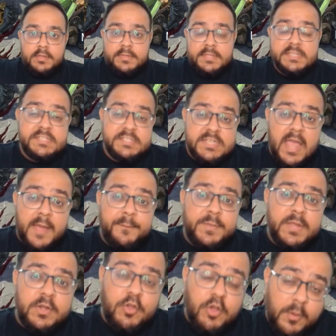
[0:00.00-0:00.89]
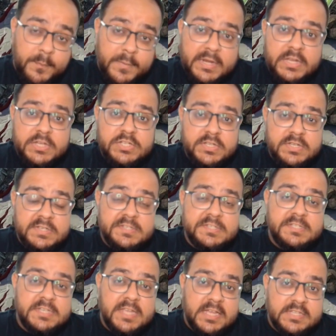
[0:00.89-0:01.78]
This champion combination
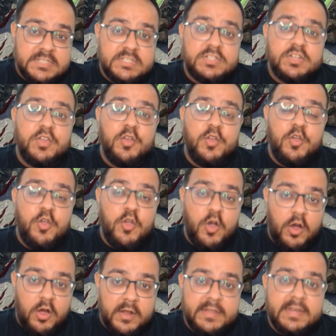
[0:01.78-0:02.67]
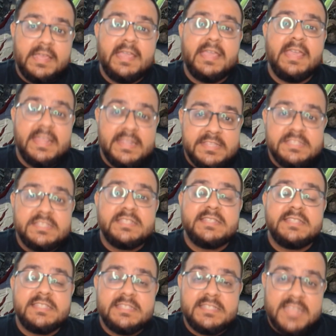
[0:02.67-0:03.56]
just got
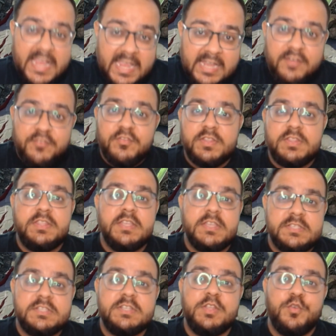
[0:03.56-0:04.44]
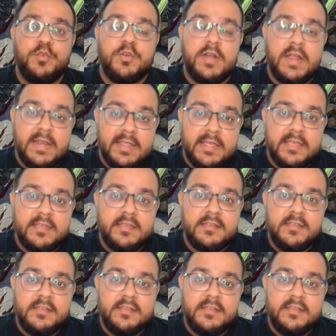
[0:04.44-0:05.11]
insane with this new relic.